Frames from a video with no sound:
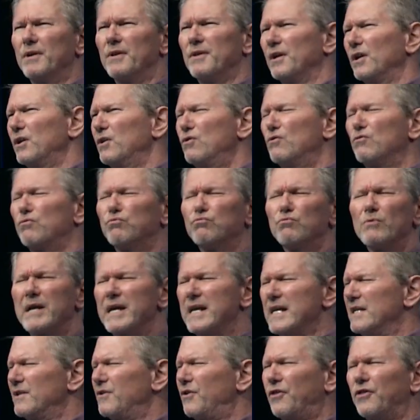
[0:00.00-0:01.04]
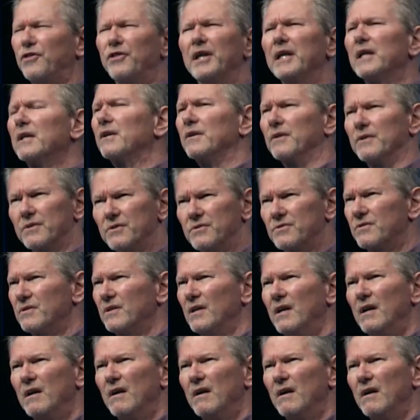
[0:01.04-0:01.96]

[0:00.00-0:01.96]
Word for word: of the great thinkers